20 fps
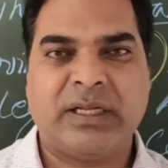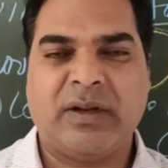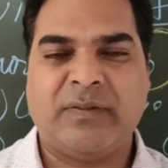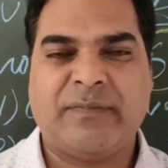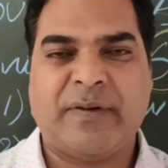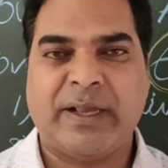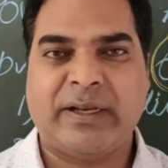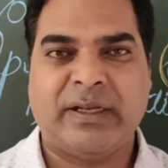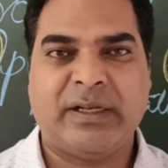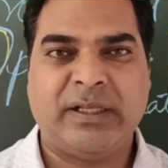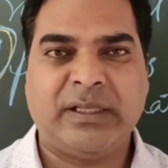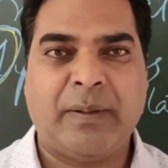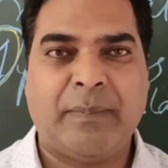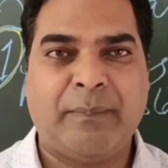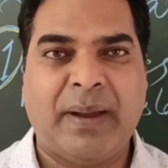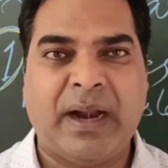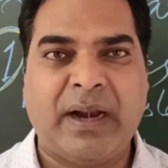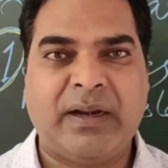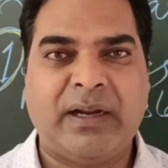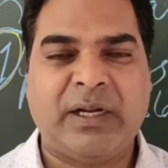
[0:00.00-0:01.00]
and finally the
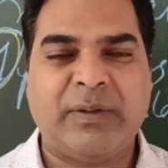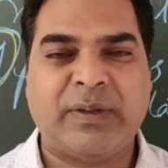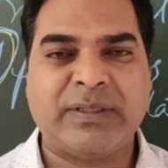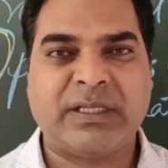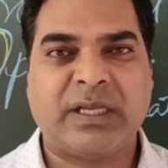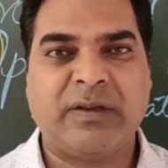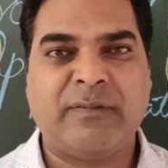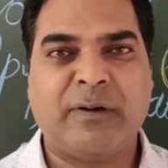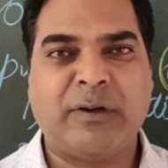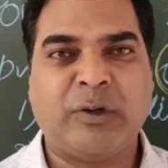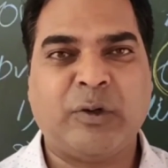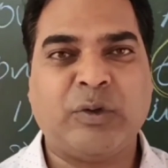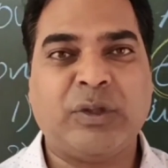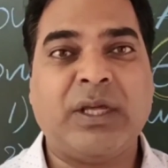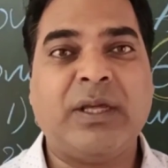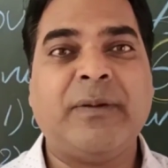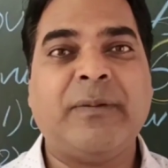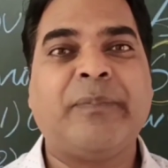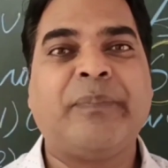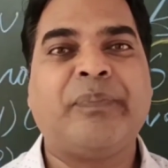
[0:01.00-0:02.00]
mandate was given to
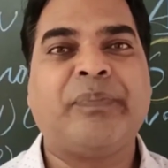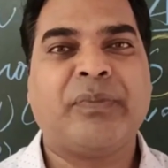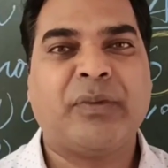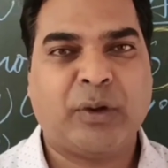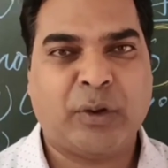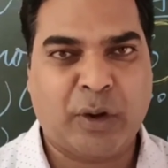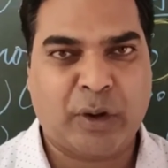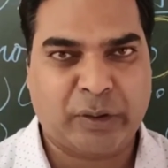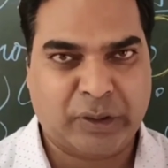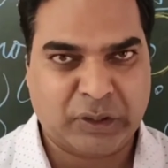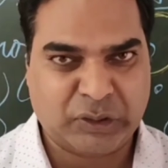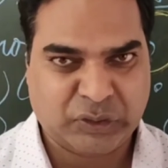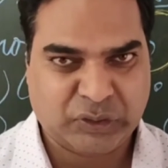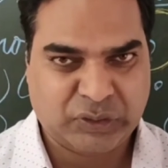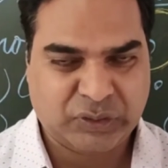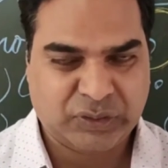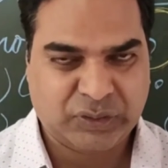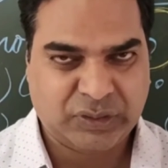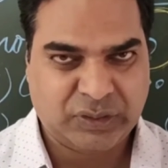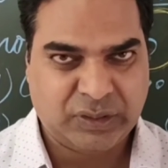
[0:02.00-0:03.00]
the Congress.